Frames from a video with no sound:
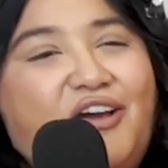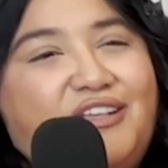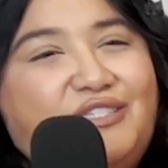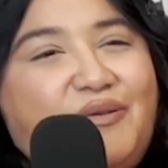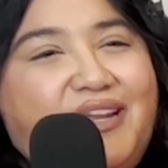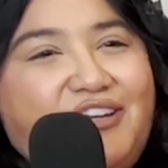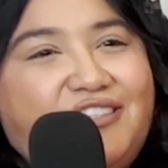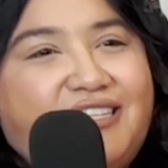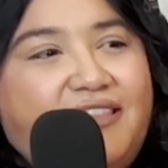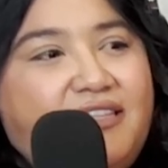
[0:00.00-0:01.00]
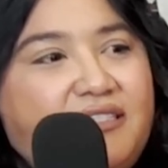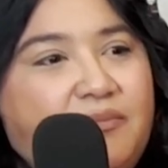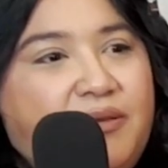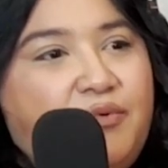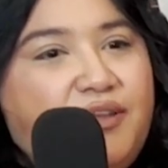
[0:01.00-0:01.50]
also, I understand that some
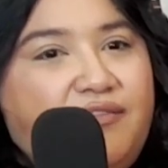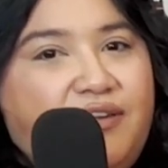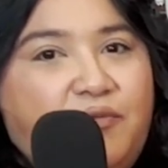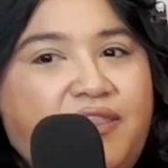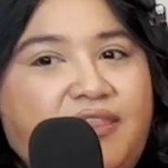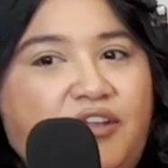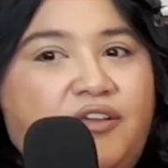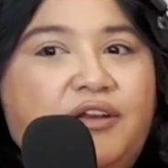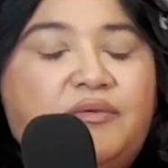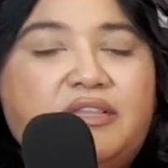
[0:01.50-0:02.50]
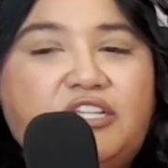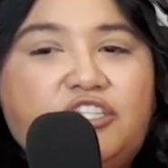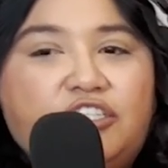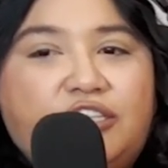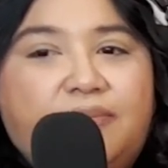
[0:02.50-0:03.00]
people, even when they're in a
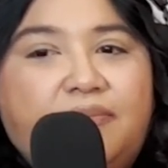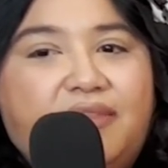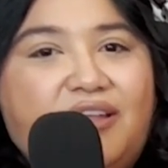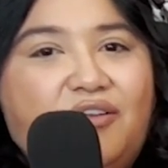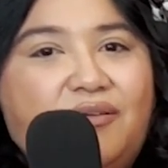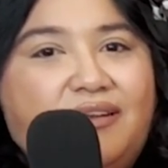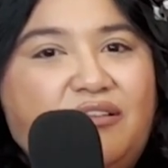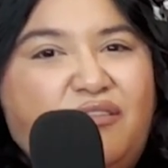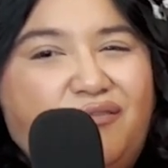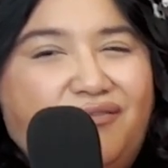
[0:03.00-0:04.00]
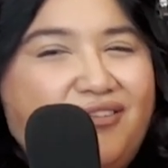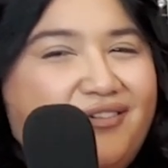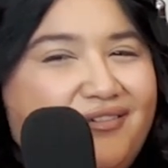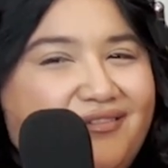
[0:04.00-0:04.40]
relationship, they're already over.